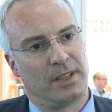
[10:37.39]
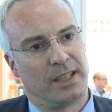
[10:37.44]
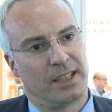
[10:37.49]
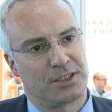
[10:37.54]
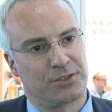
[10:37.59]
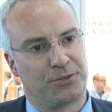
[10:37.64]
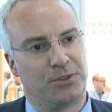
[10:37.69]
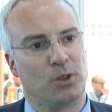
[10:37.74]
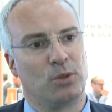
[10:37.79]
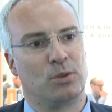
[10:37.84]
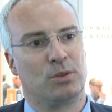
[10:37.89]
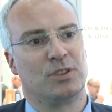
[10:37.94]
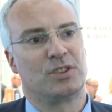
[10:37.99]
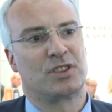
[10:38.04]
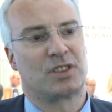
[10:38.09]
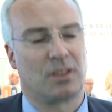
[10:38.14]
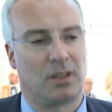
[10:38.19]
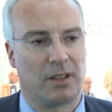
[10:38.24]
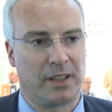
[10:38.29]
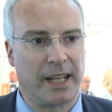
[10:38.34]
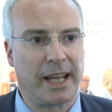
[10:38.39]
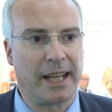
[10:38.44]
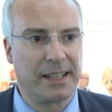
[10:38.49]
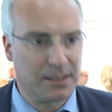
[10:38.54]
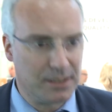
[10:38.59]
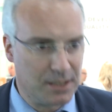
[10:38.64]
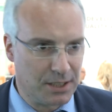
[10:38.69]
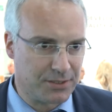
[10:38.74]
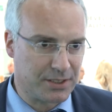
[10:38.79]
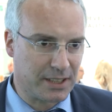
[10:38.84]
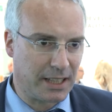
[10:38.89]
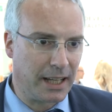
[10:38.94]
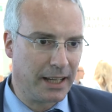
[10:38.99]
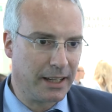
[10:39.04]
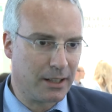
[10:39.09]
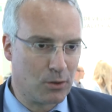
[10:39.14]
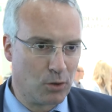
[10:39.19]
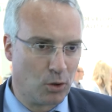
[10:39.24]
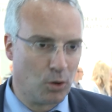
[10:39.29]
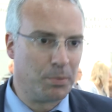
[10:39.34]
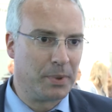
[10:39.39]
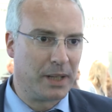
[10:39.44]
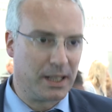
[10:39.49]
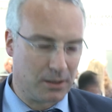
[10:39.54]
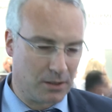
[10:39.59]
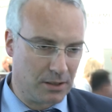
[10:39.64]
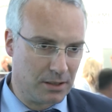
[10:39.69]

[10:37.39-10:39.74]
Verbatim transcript: has focused on the additives like cobalt,